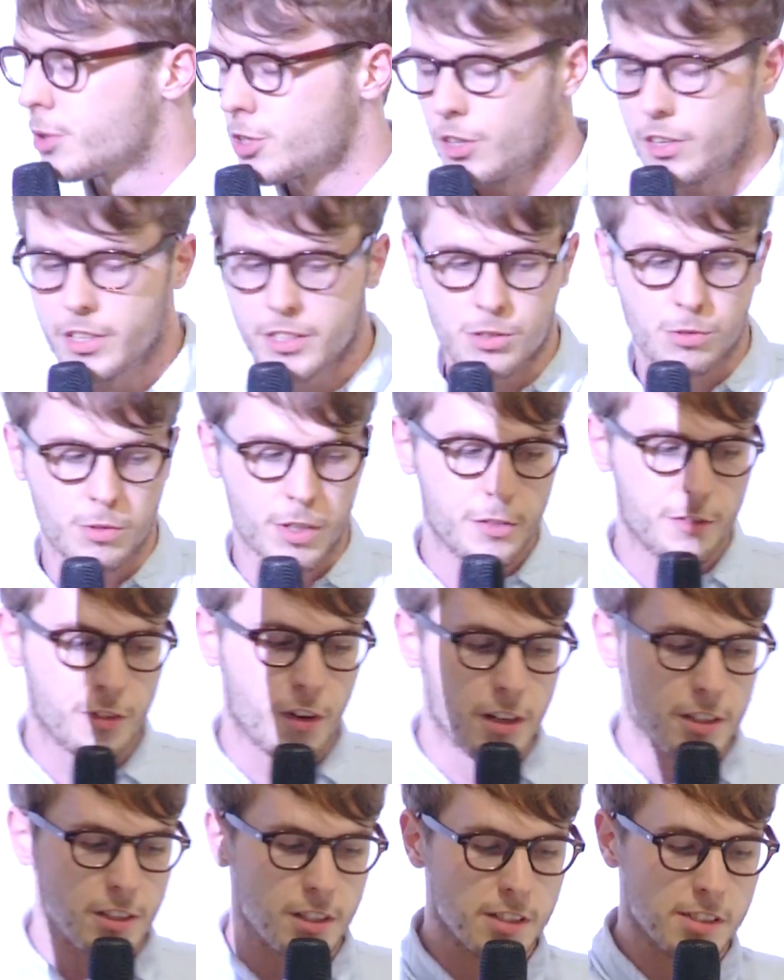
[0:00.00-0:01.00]
We're trying to
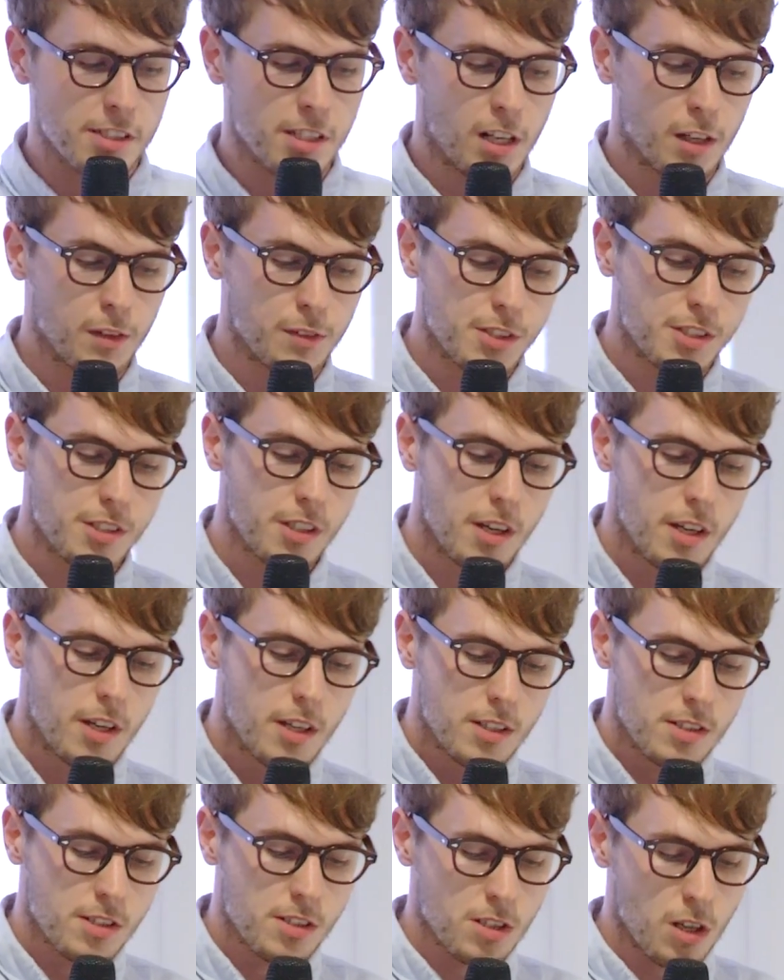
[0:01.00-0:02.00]
re-find ourselves.
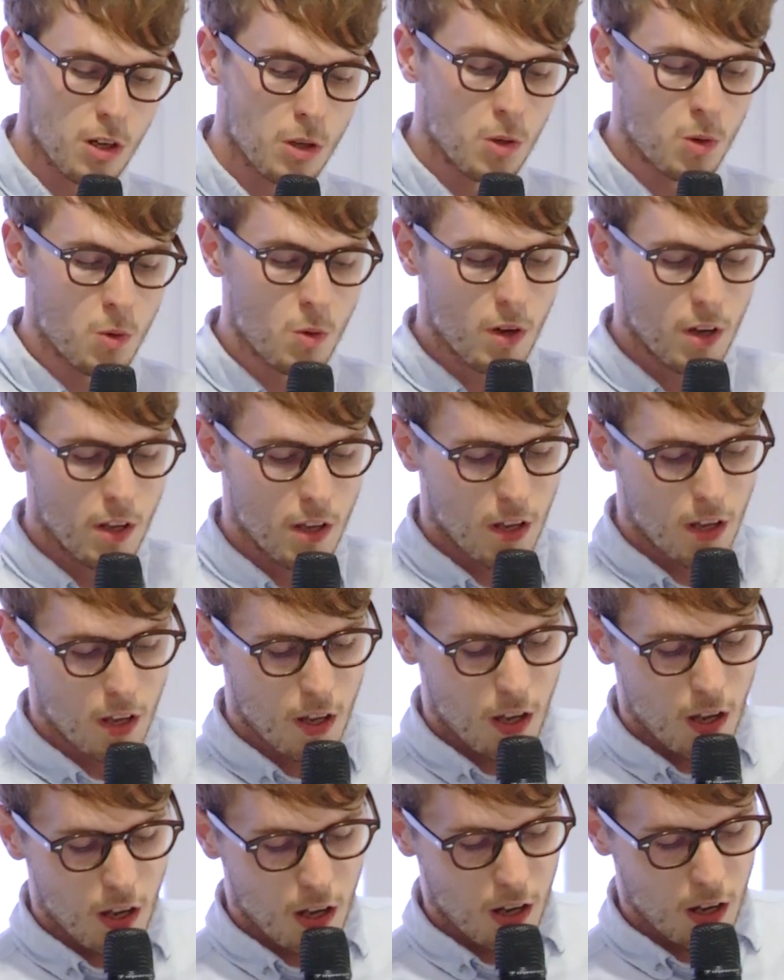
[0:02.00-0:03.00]
So
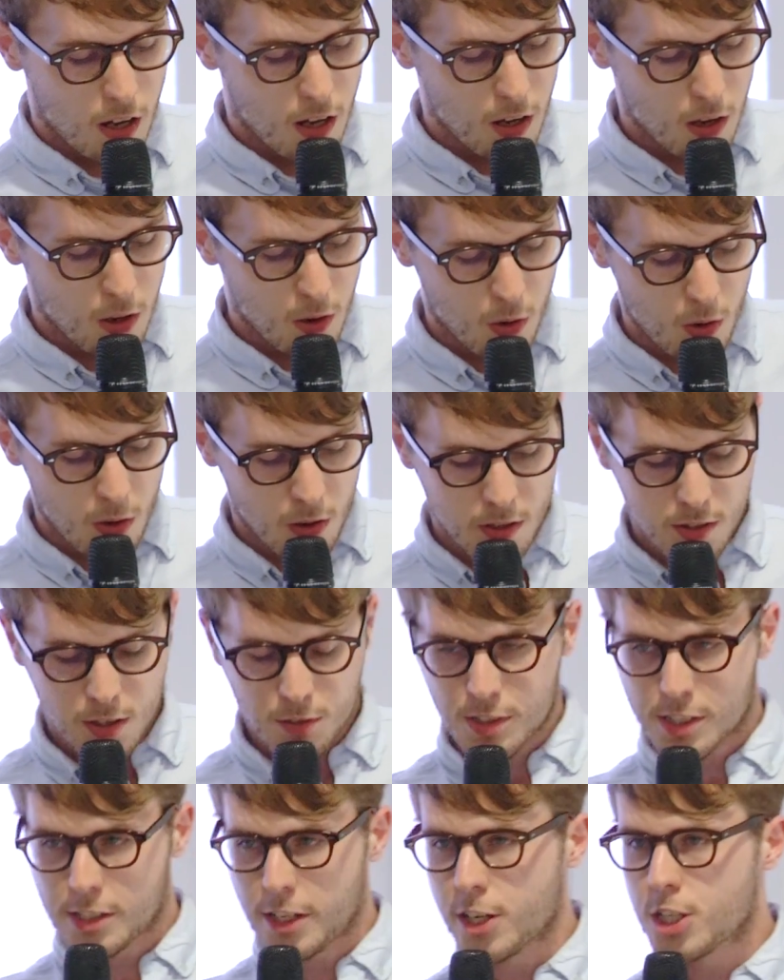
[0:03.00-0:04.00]
the
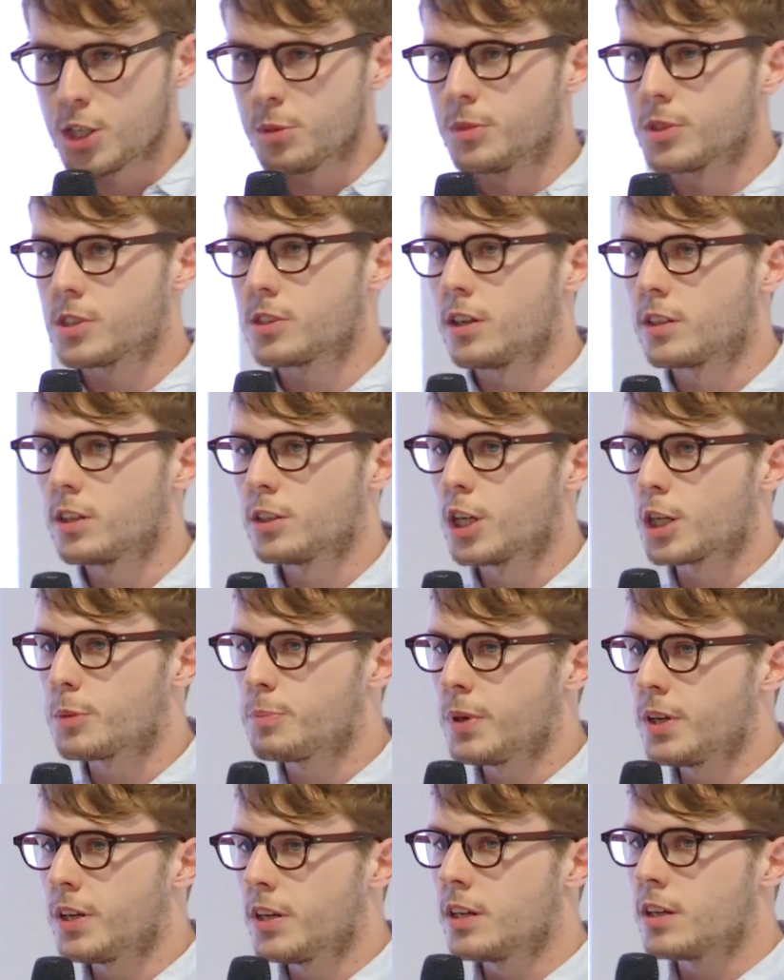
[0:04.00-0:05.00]
recession was kind of like
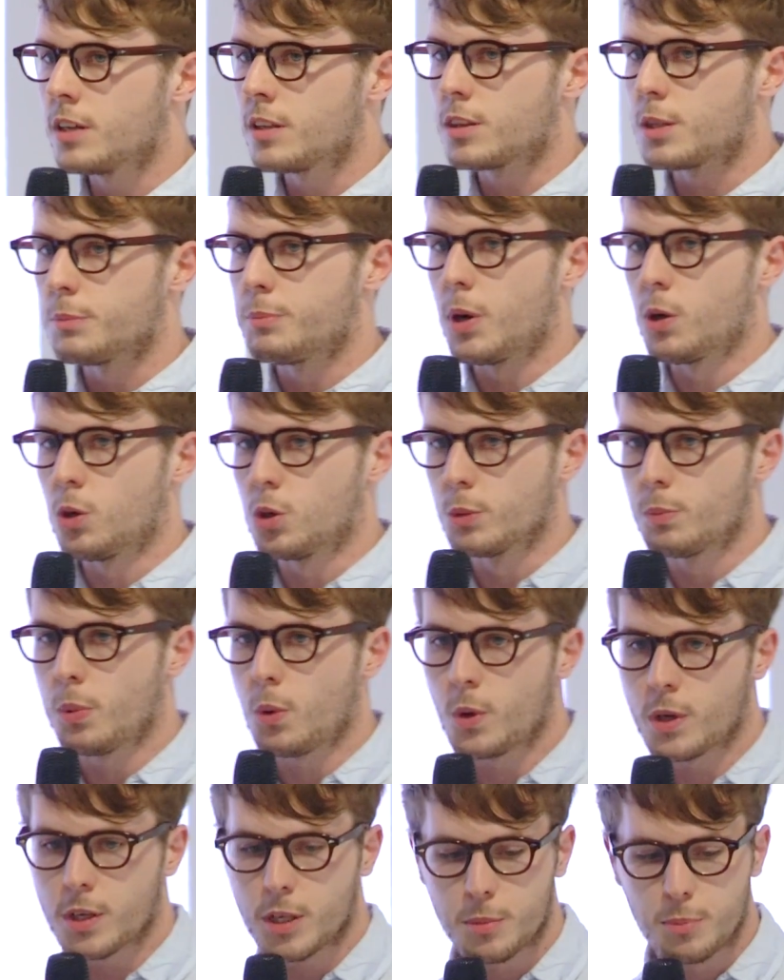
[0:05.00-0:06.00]
being the bold
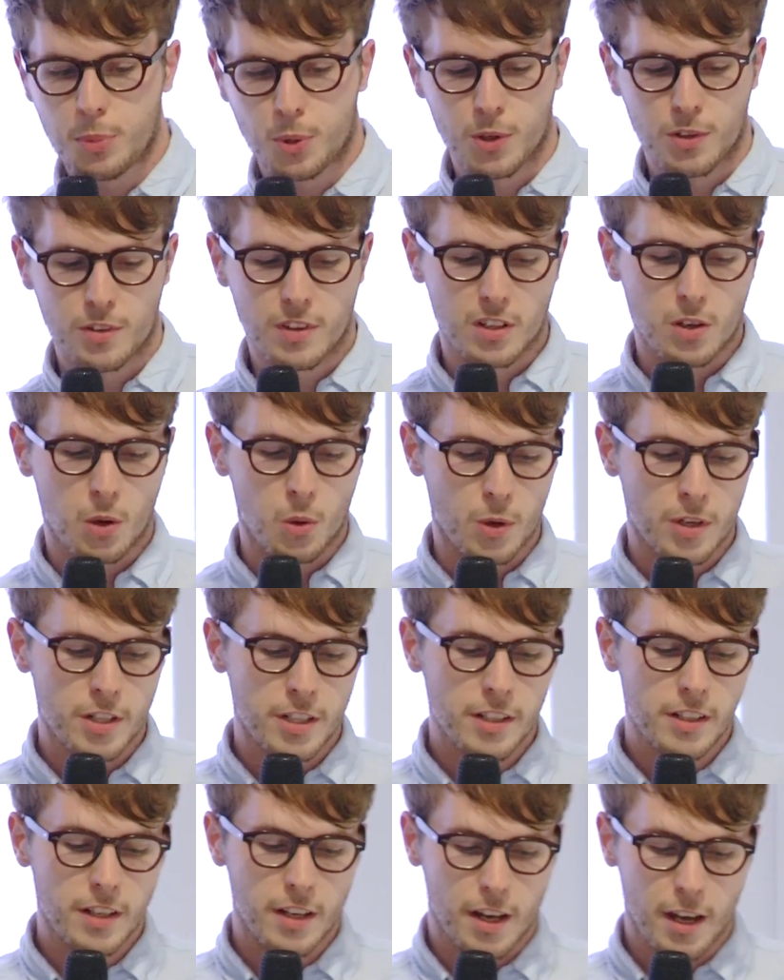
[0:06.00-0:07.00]
boy put in the
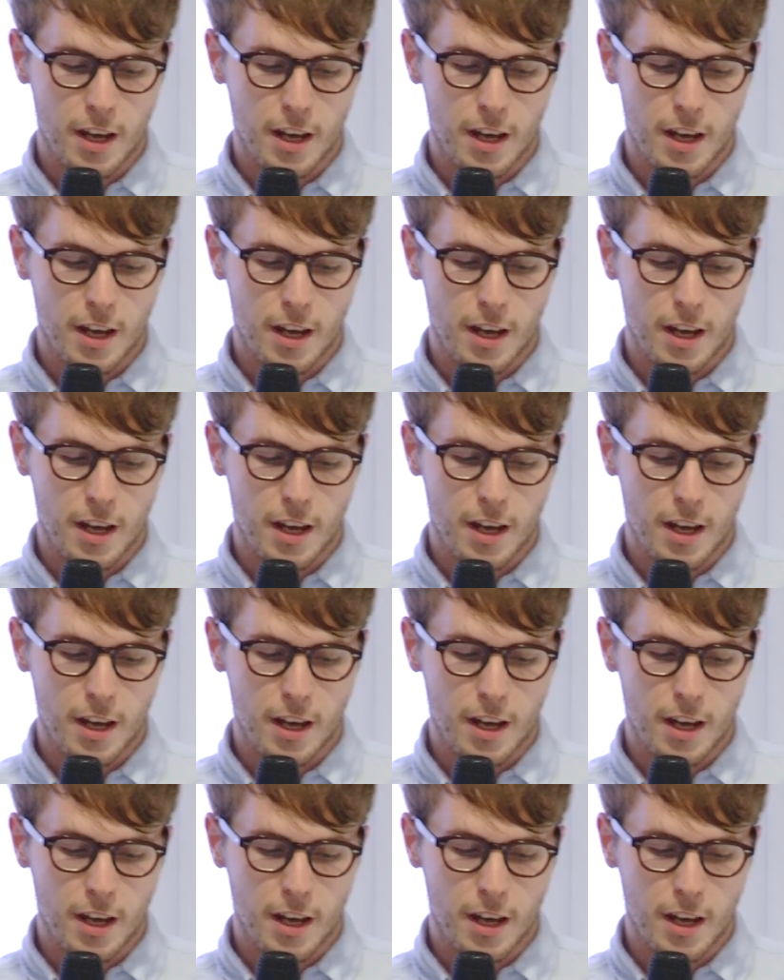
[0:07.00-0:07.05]
corner.